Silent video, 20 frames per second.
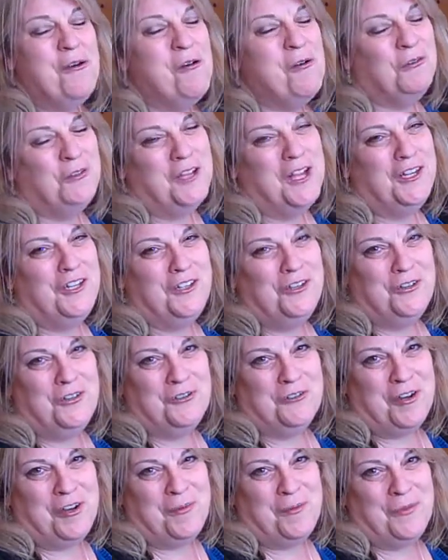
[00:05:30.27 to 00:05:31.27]
Hold on to your
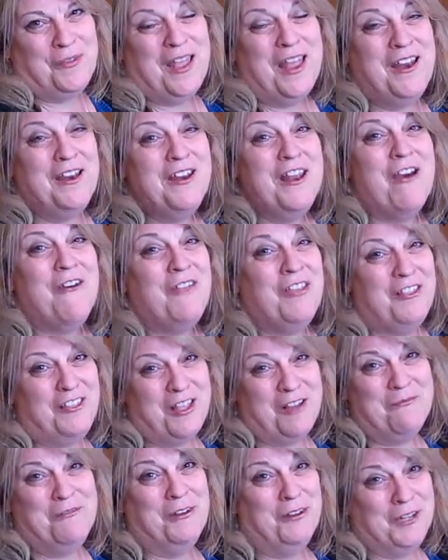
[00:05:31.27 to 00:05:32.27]
dreams and know that
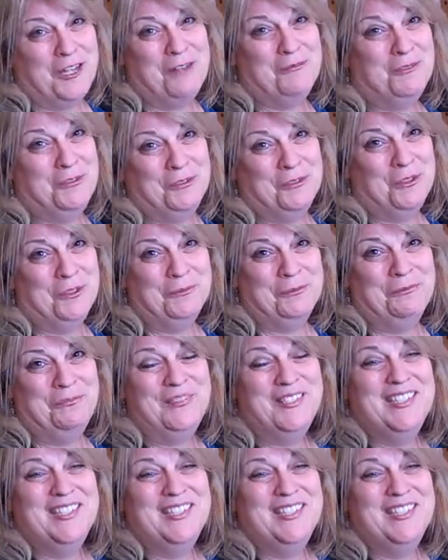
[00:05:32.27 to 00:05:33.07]
they will come true.